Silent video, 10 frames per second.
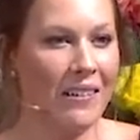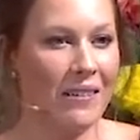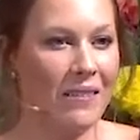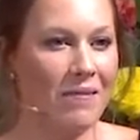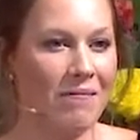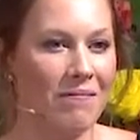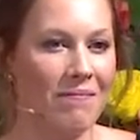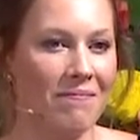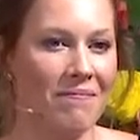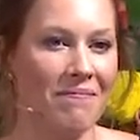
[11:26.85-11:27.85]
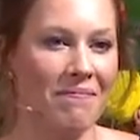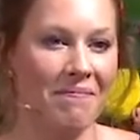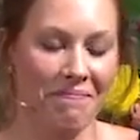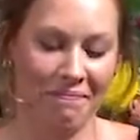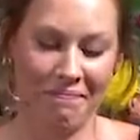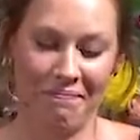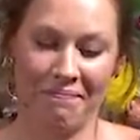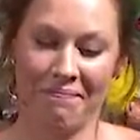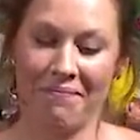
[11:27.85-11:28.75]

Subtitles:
No one is speaking in this clip.